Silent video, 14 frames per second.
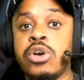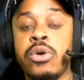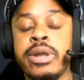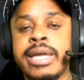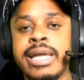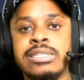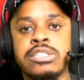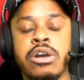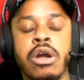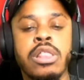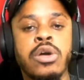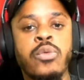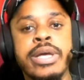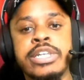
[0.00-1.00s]
going to get
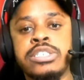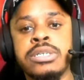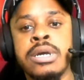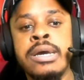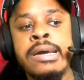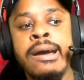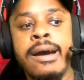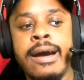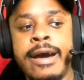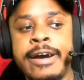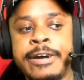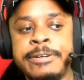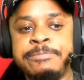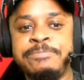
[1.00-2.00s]
Scarlet Witch?
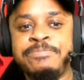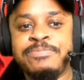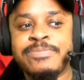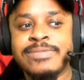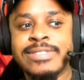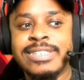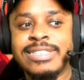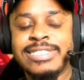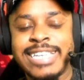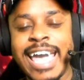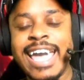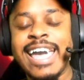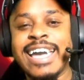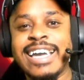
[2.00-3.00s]

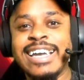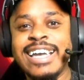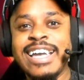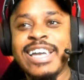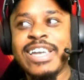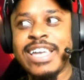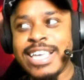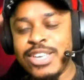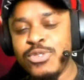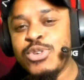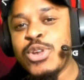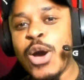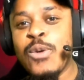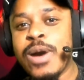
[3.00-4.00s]
Dang, you
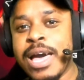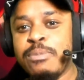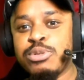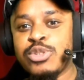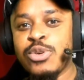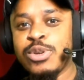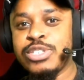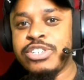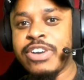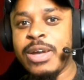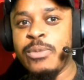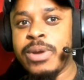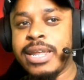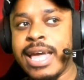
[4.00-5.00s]
know, an episode is
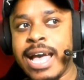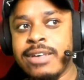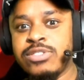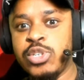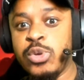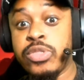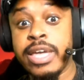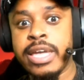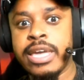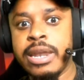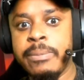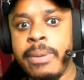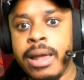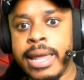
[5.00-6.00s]
great when it has you thinking
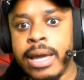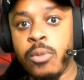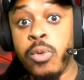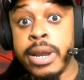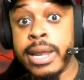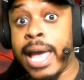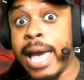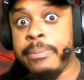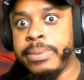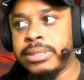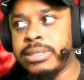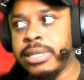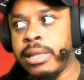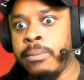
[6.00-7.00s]
about like what happened
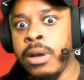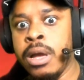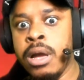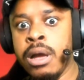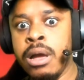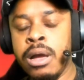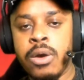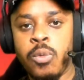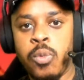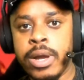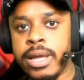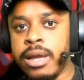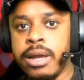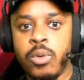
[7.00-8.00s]
to them.
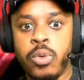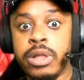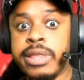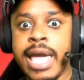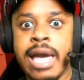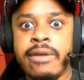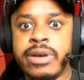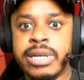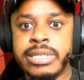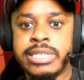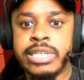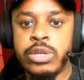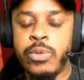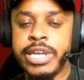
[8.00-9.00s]
What will they have a
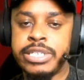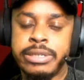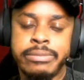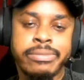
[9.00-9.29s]
continuation?